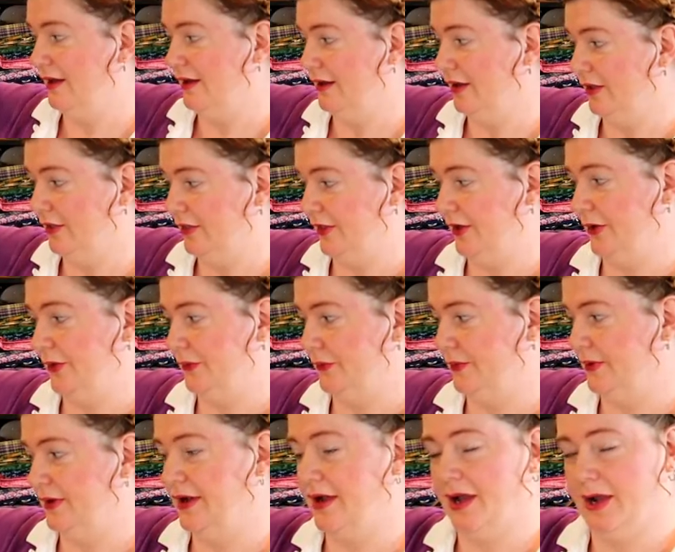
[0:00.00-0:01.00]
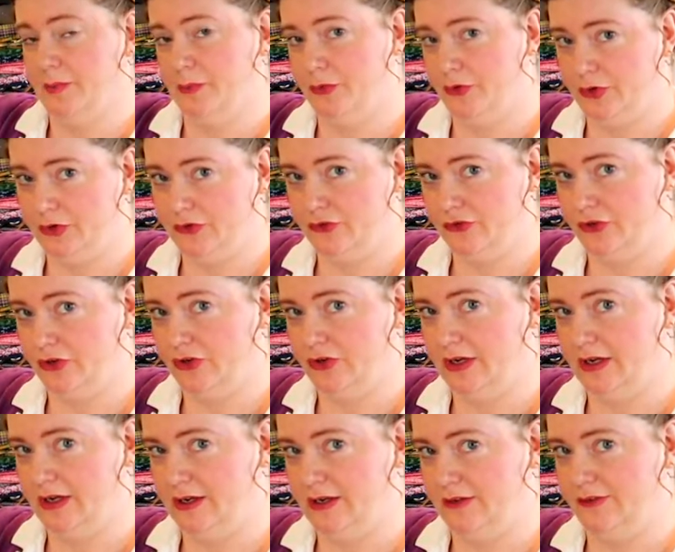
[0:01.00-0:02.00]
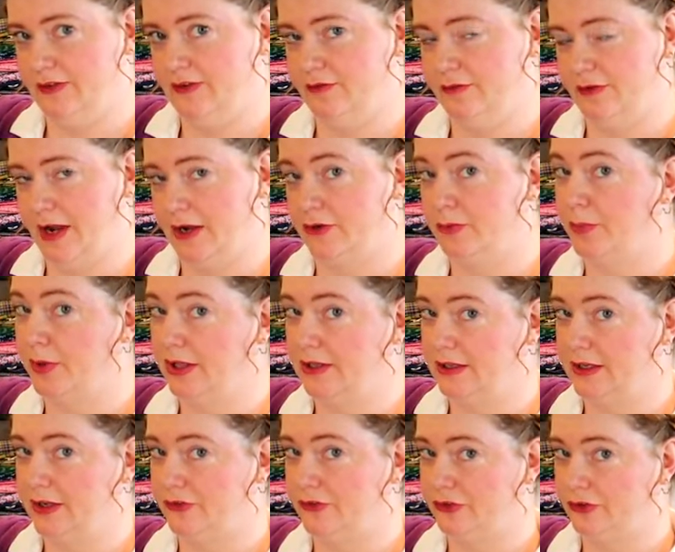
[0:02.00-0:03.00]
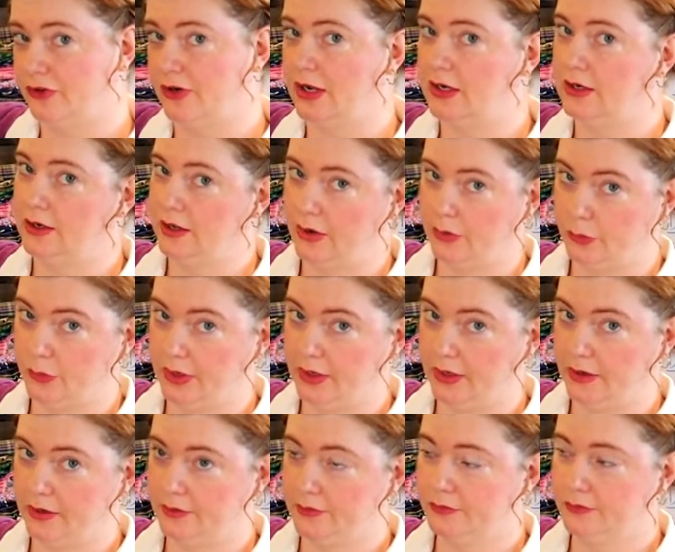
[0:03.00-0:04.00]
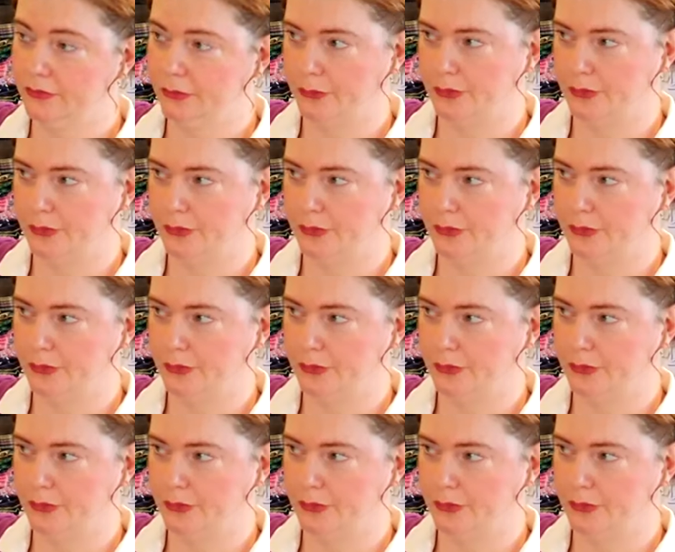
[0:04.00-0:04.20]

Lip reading: although I'm pretty sure it is in fact polyester and not rayon,